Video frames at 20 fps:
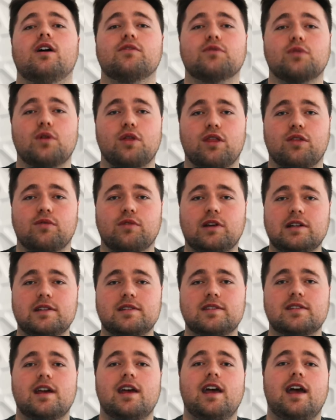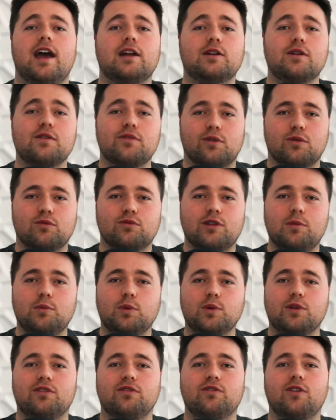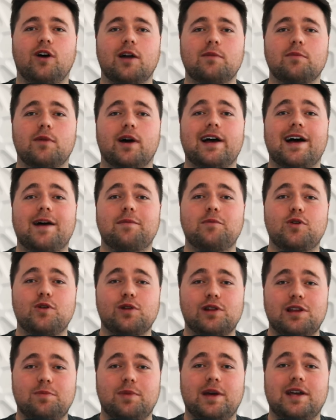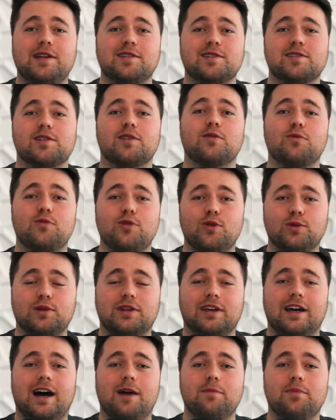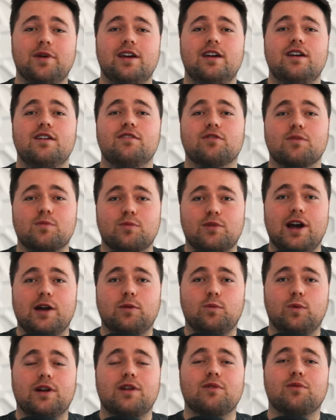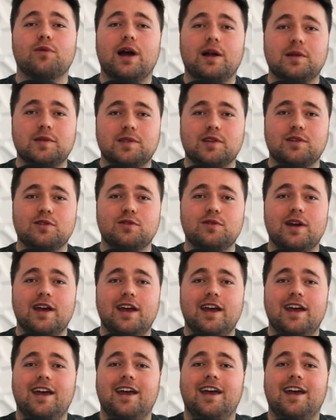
over on Threads, and over on Rumble to find my early pieces on the World Cup from round 1 and round 2.